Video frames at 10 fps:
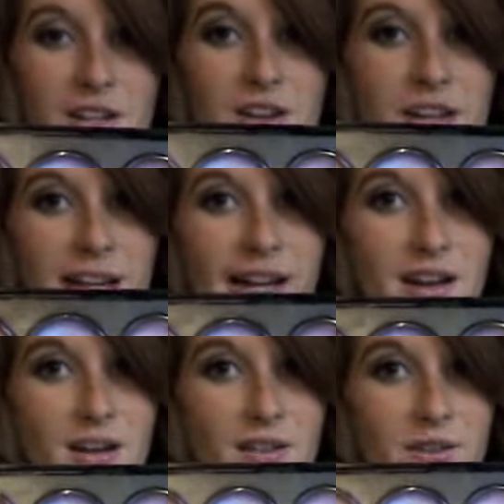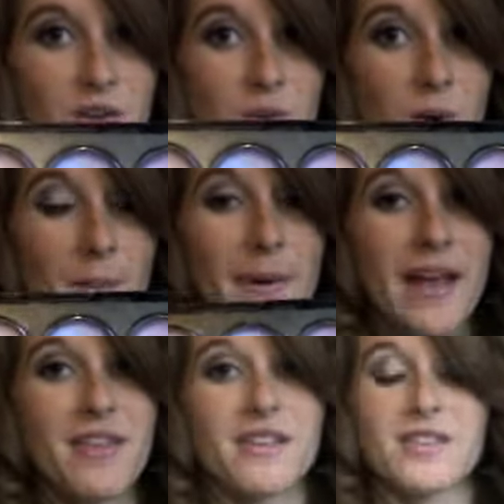Now you can get any color that you want, but
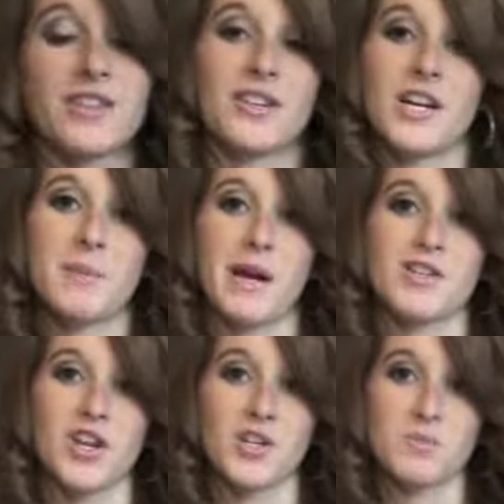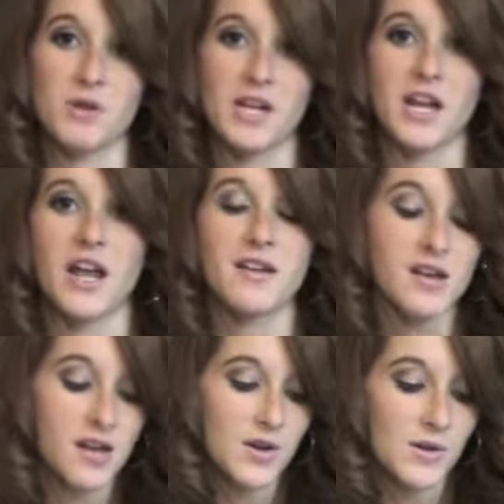I think their cream eyeshadow is pretty good.
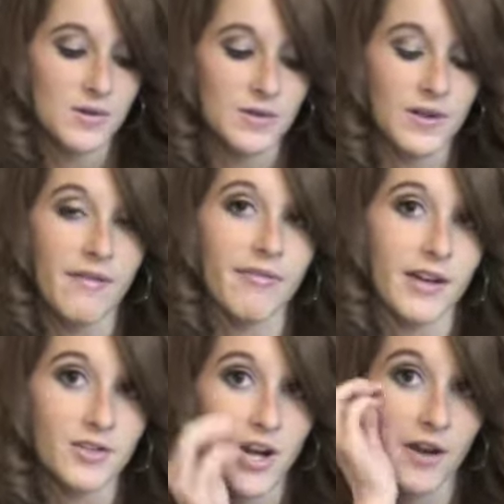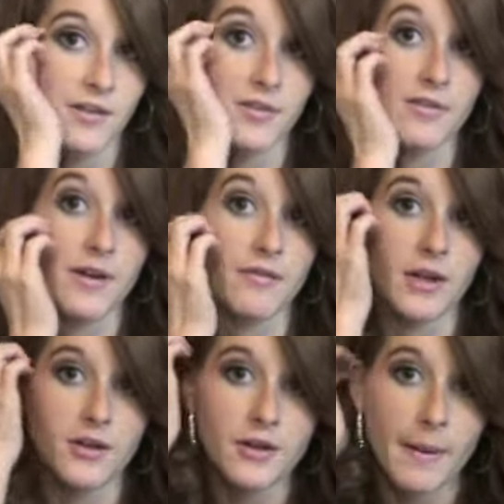So definitely go check the
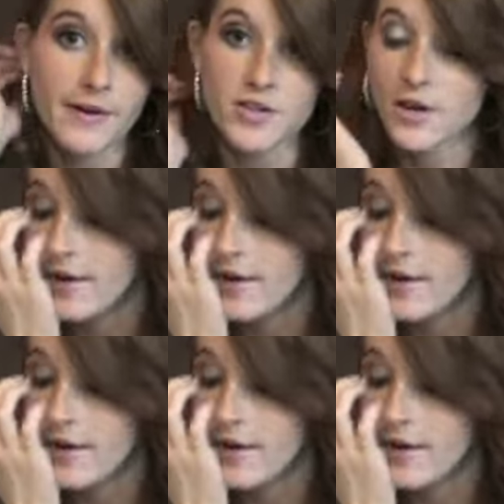Revlon cream eyeshadow